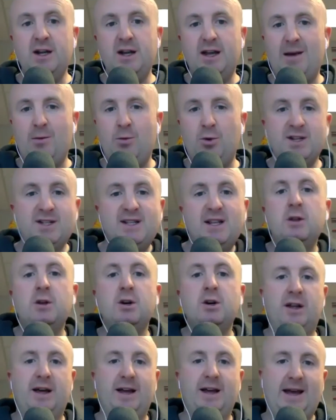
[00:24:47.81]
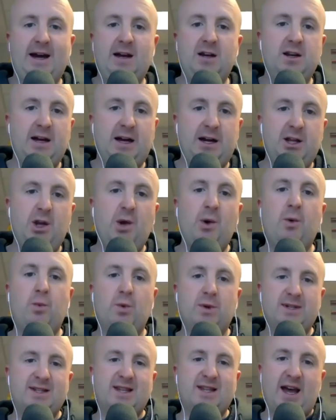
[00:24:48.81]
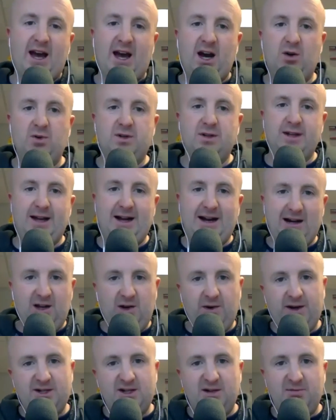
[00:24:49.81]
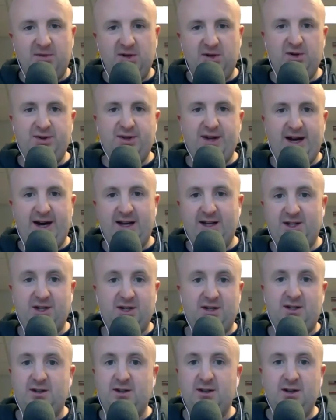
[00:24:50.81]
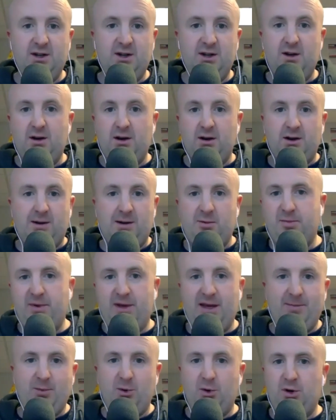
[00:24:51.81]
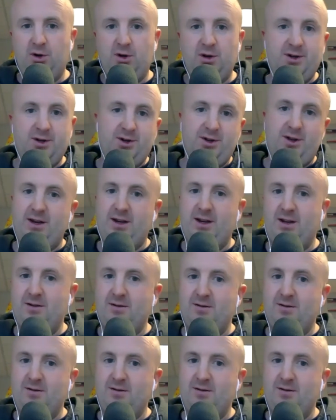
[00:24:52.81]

And what does it look like? How how do you what's the how to that? How do you actually build that? It's just a couple people, and do they? Yeah.